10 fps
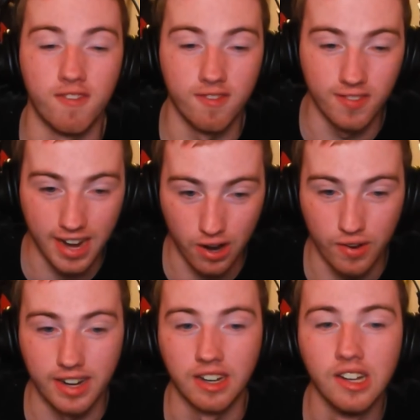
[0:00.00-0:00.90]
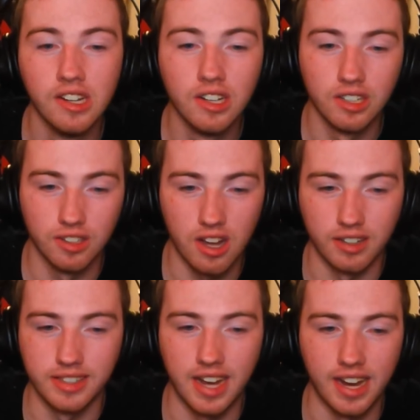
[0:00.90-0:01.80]
very long
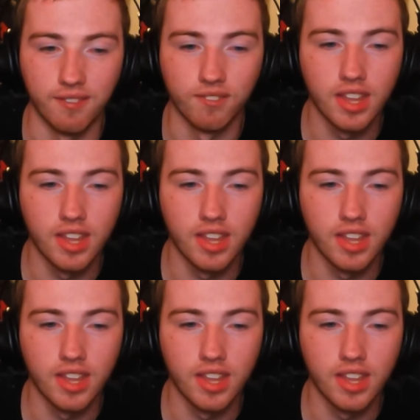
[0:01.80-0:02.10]
time.